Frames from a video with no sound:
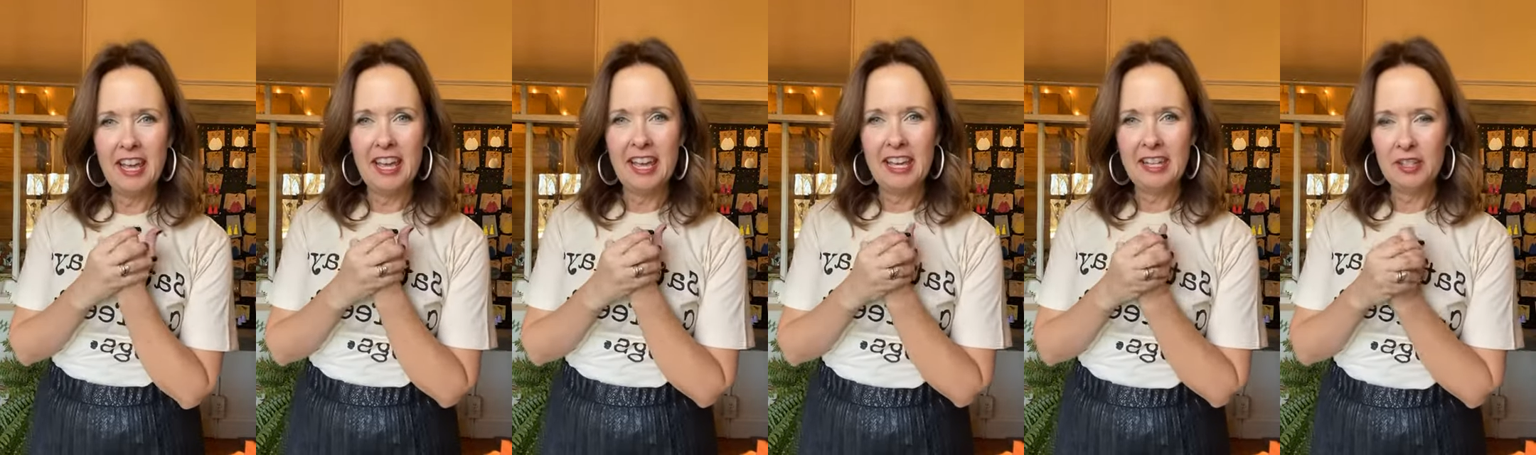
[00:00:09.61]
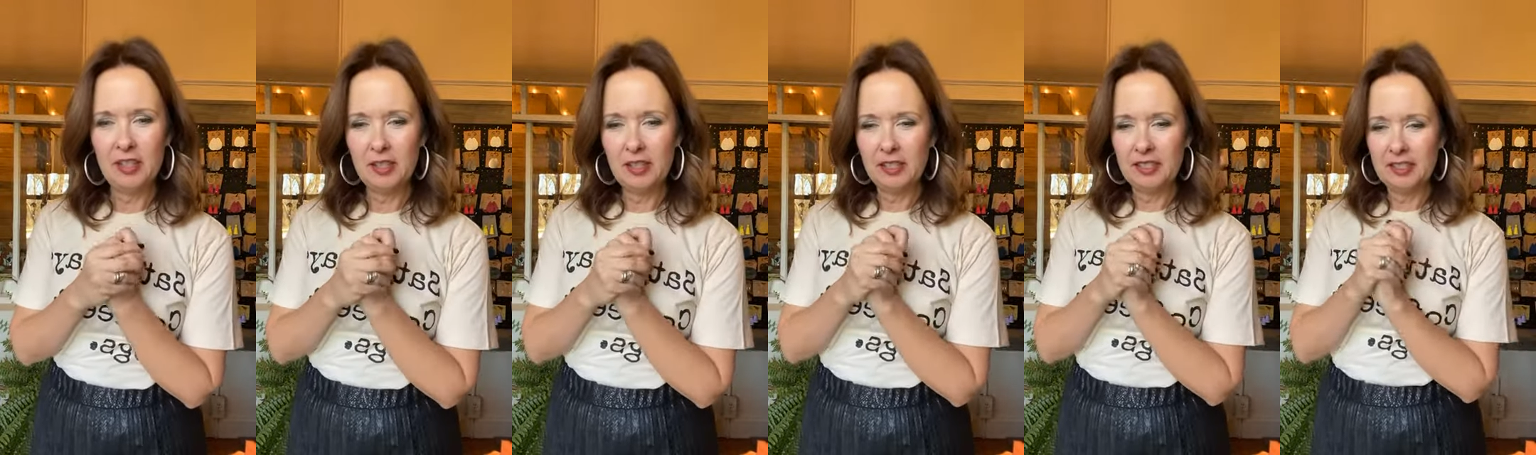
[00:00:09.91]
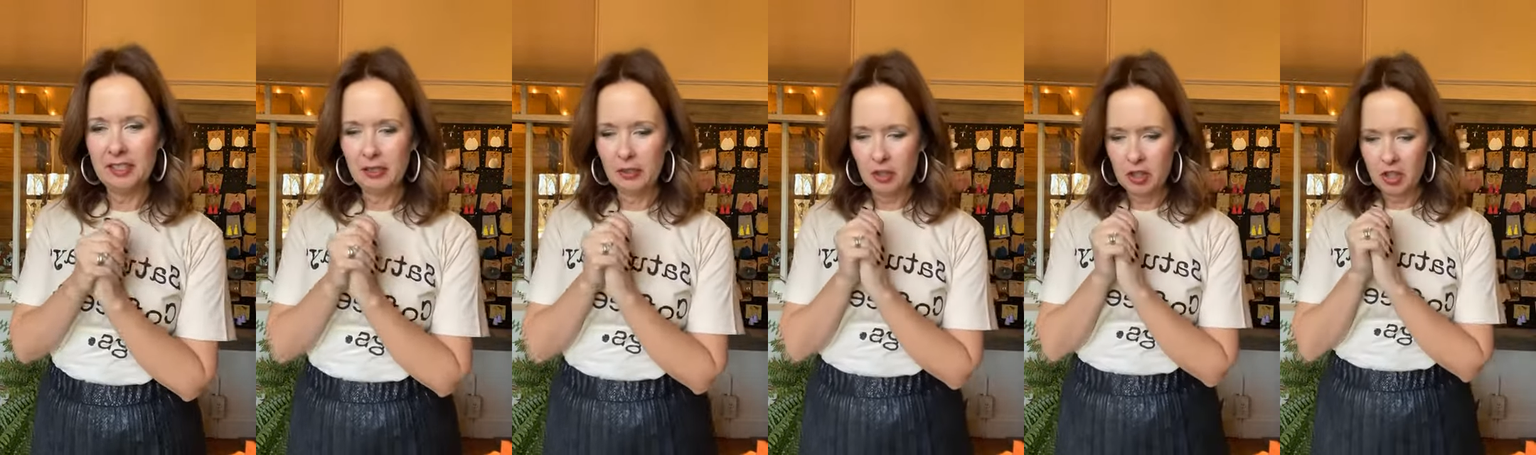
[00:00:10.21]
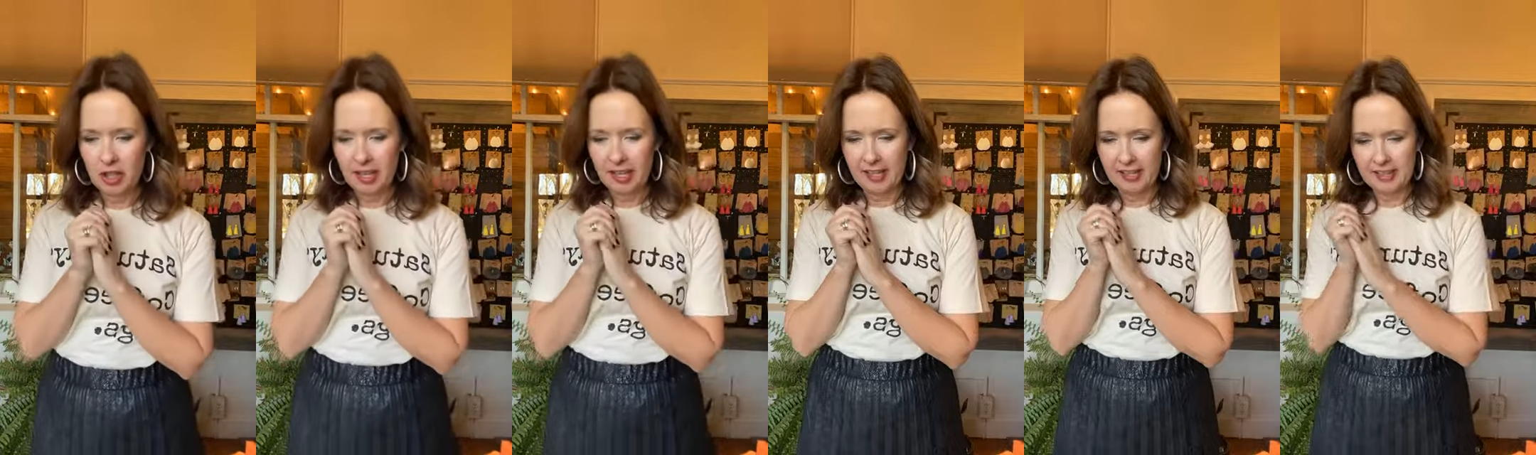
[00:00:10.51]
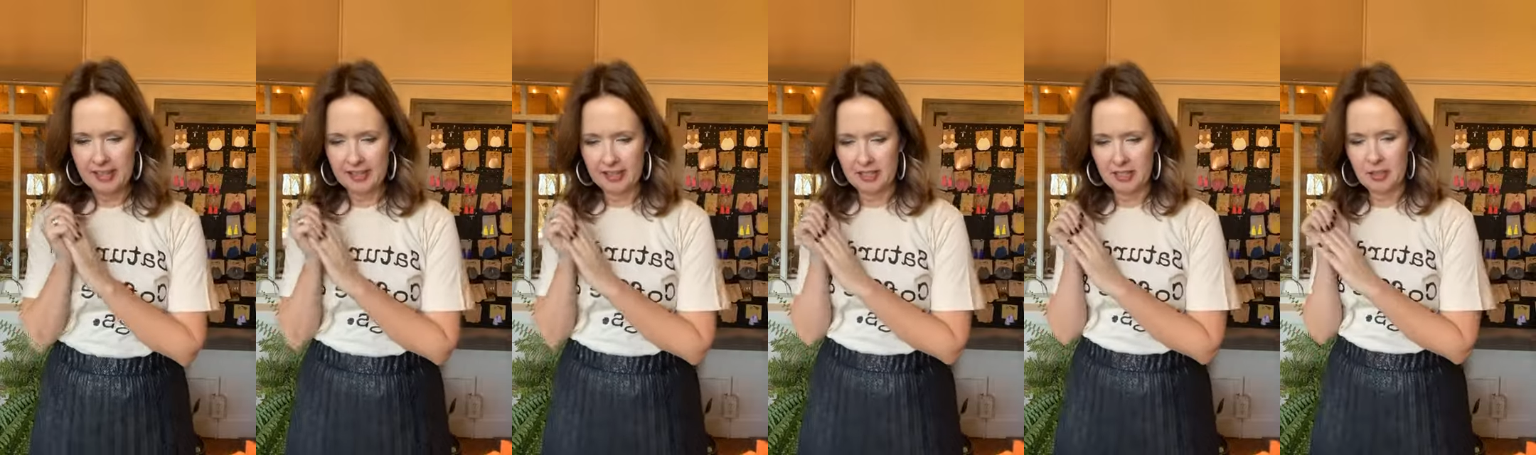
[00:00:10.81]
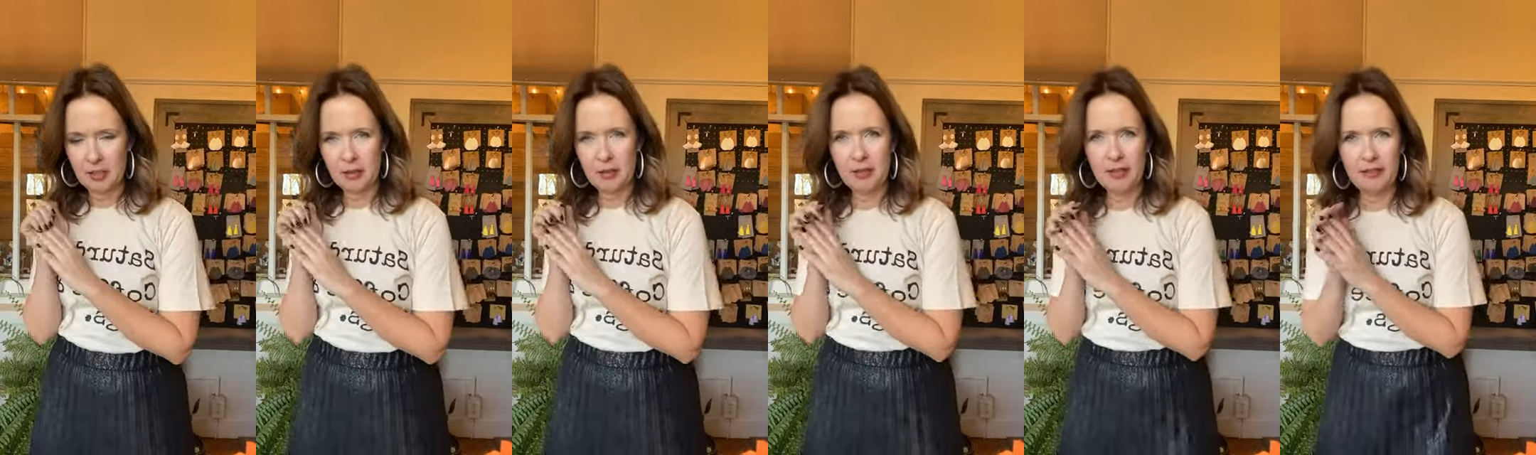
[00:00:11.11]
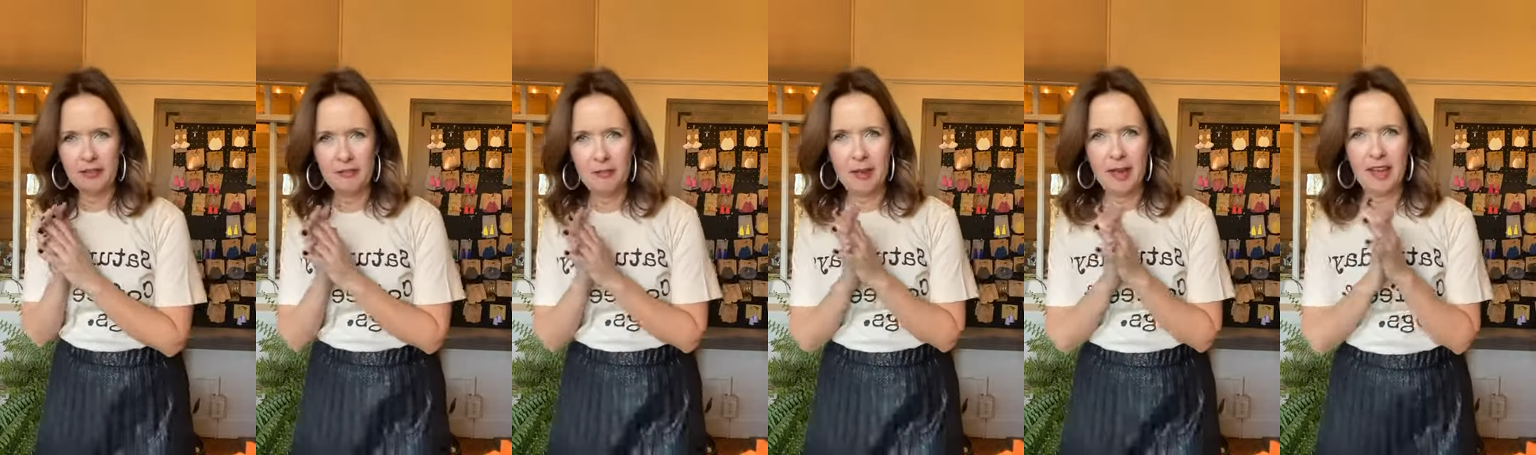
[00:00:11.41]
It's just a little chance to
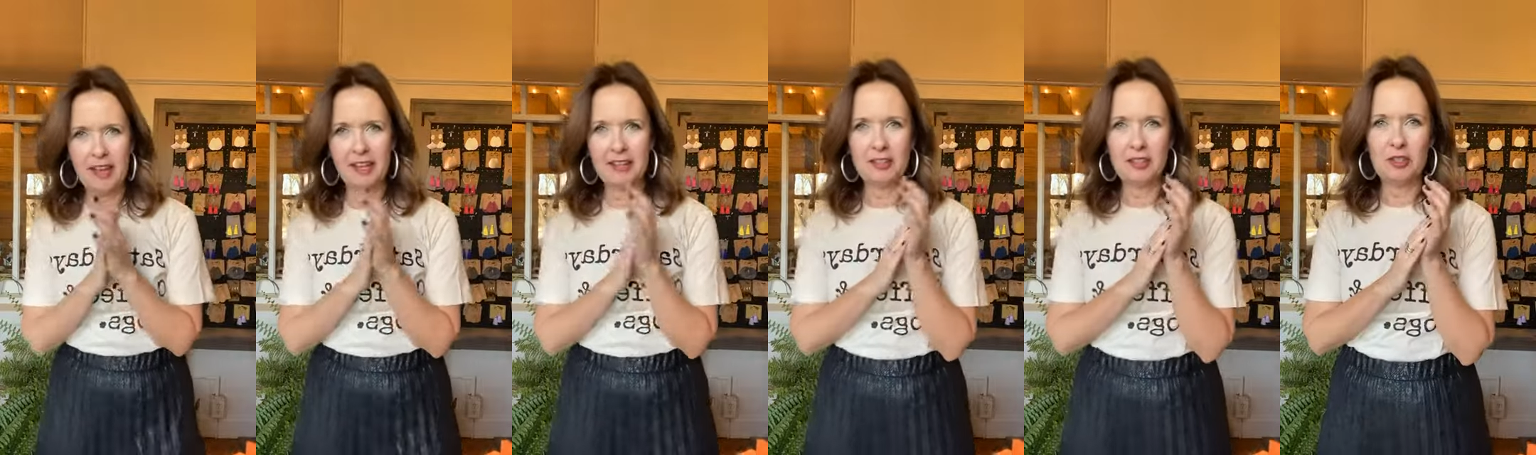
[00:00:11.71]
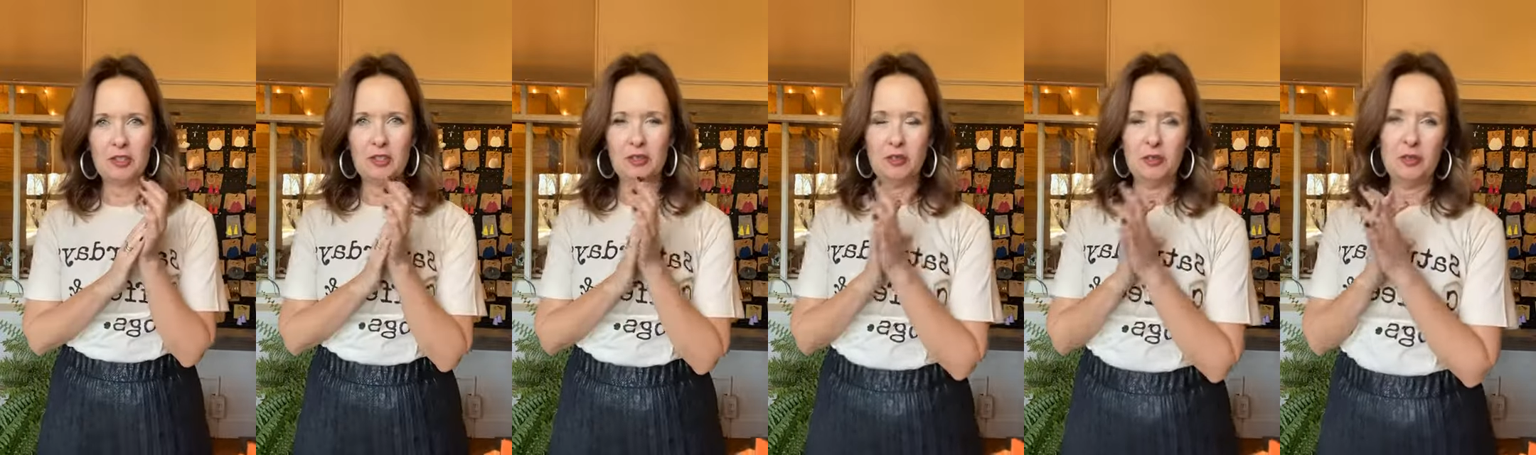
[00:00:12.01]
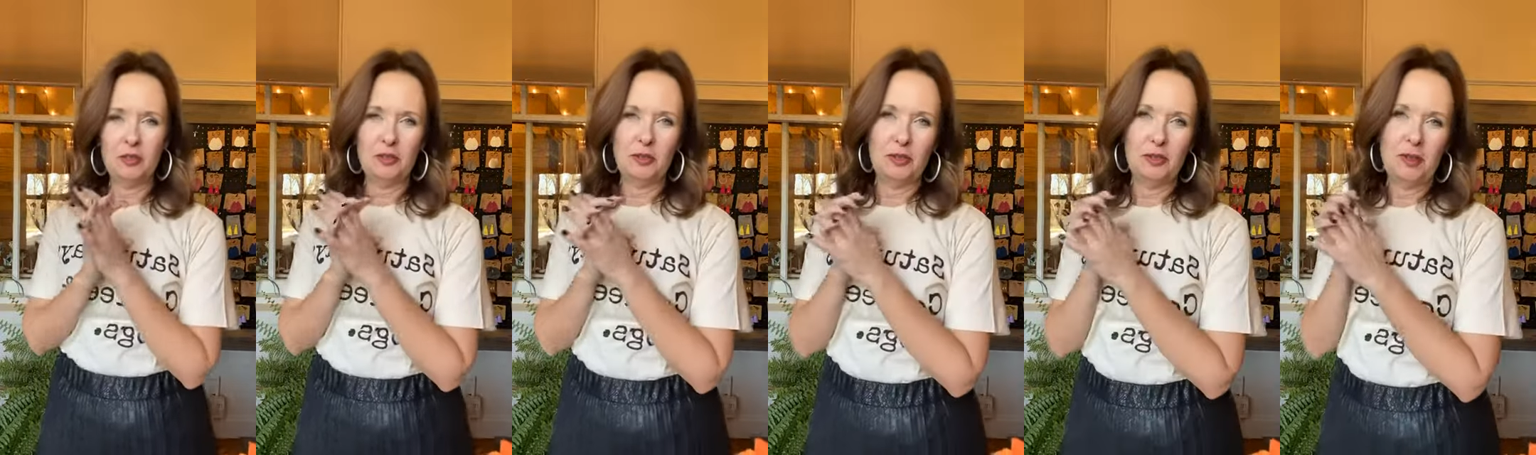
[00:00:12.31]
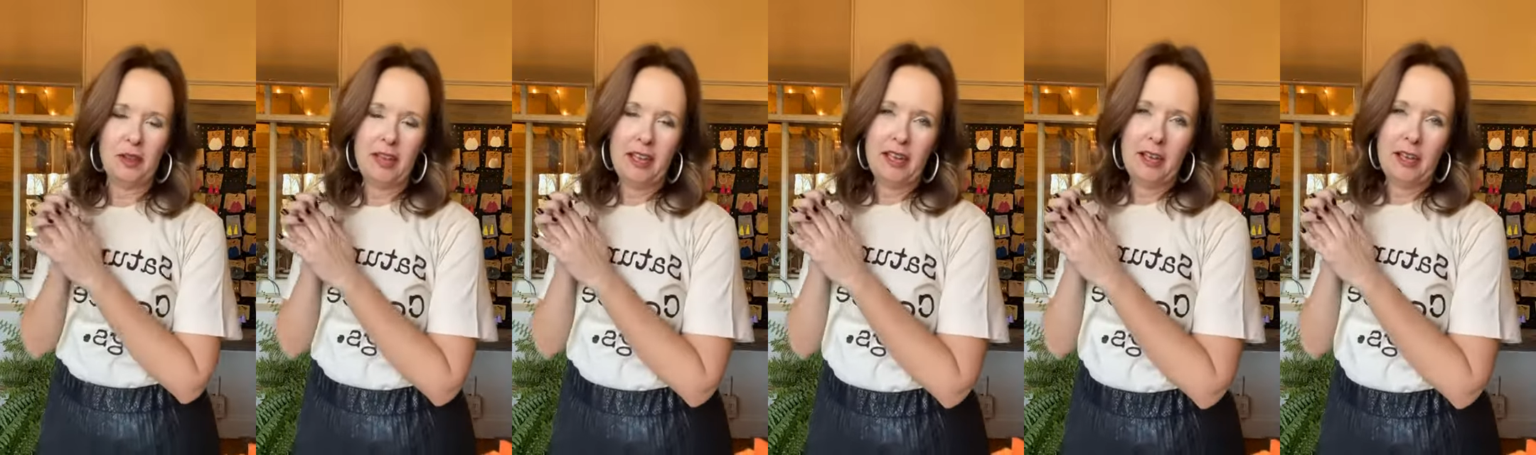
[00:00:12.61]
give back to